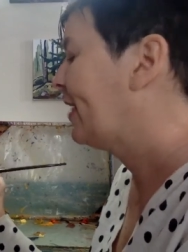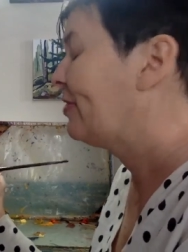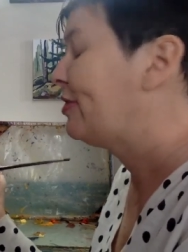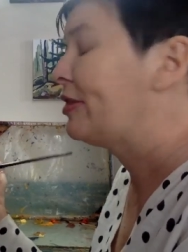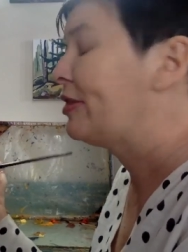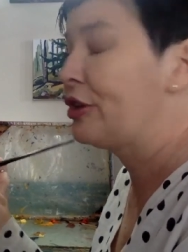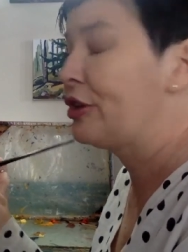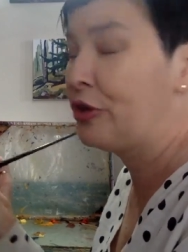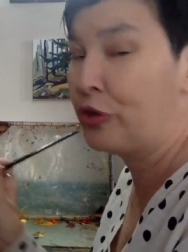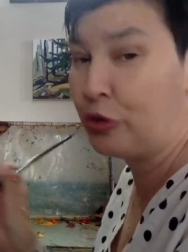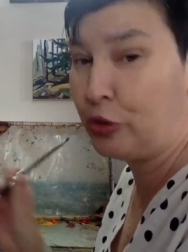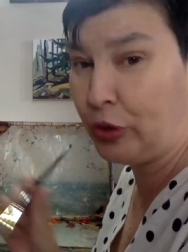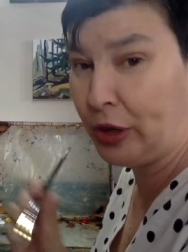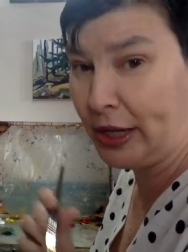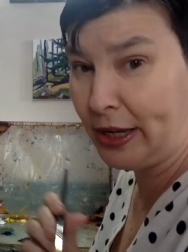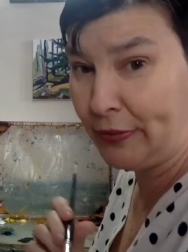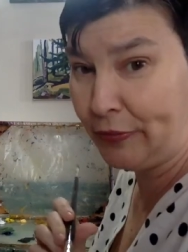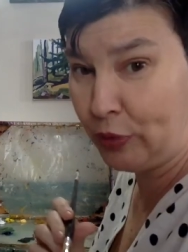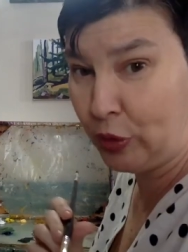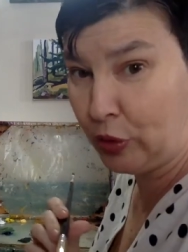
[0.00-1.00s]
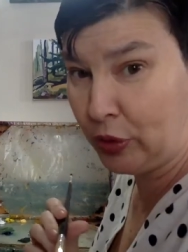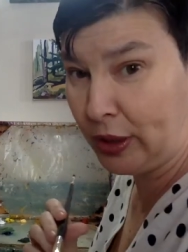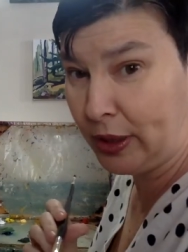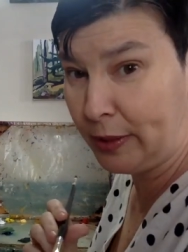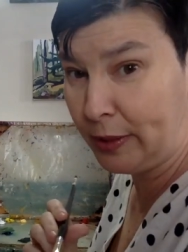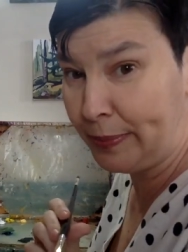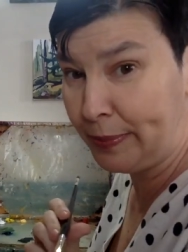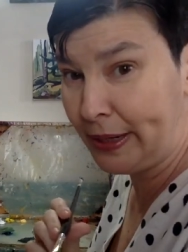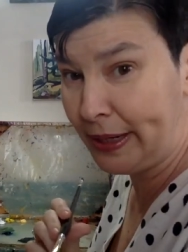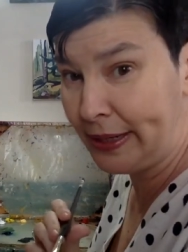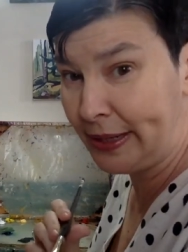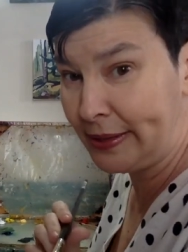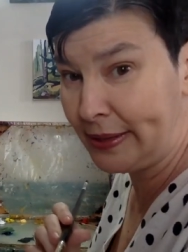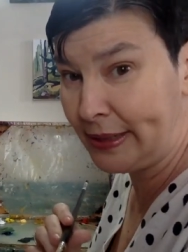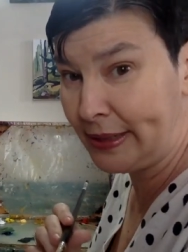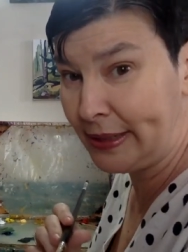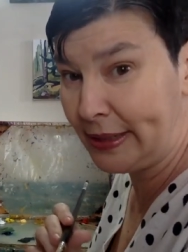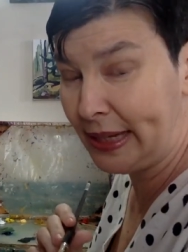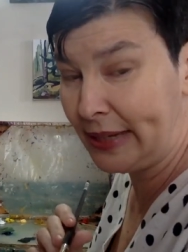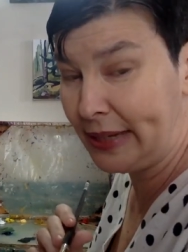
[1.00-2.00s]
The joy of oil
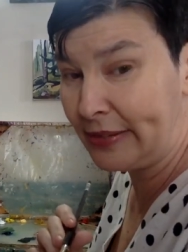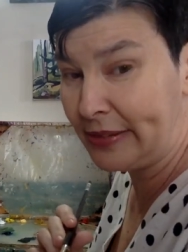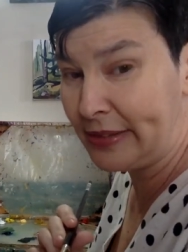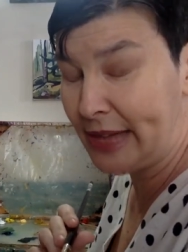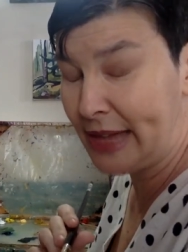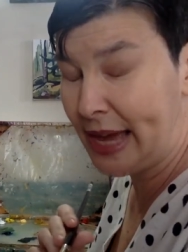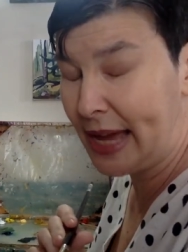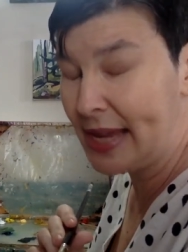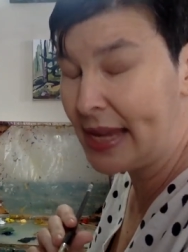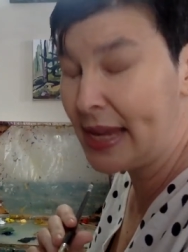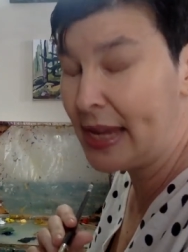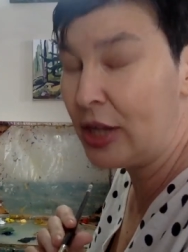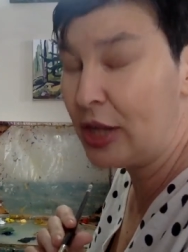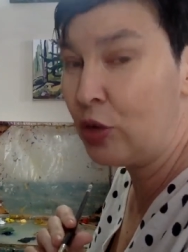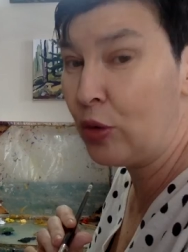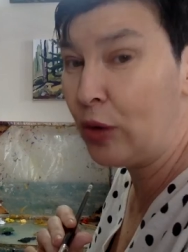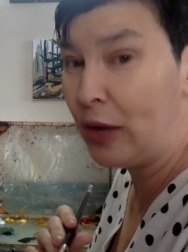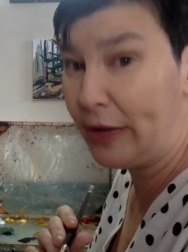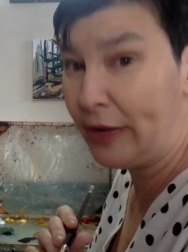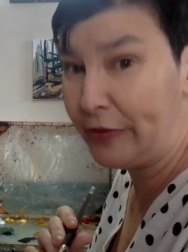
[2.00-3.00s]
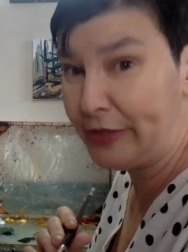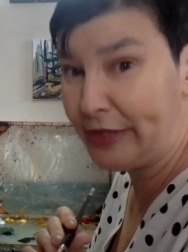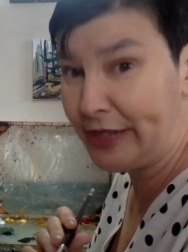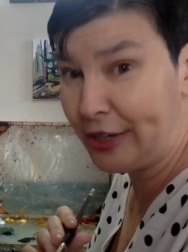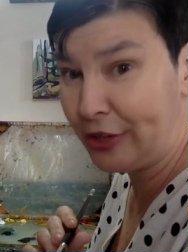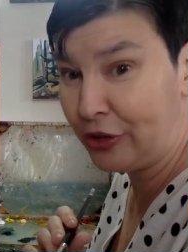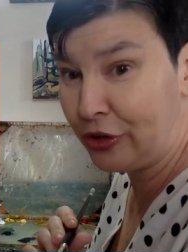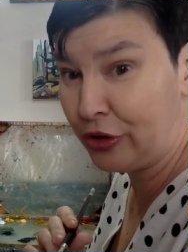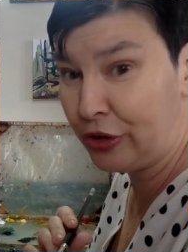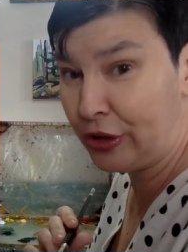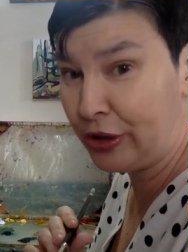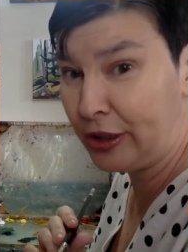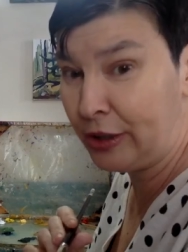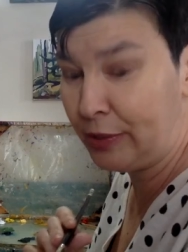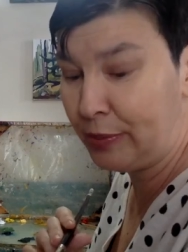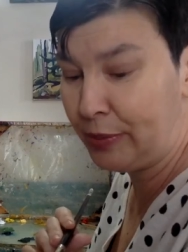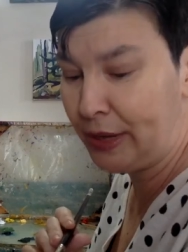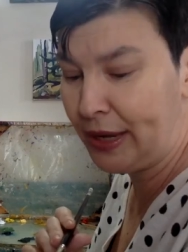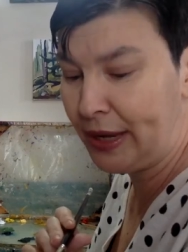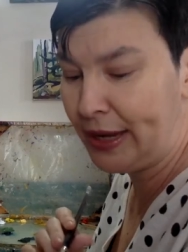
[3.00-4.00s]
painting is that you have texture in your
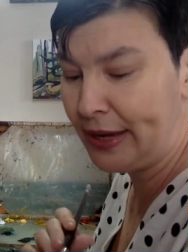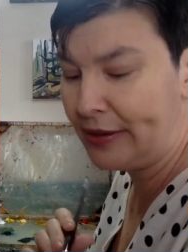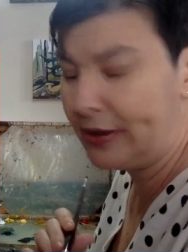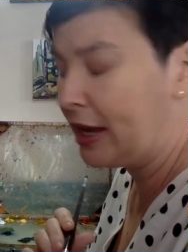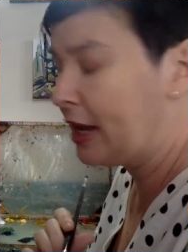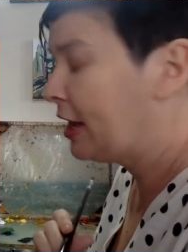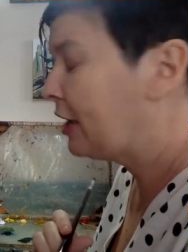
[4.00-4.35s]
paint.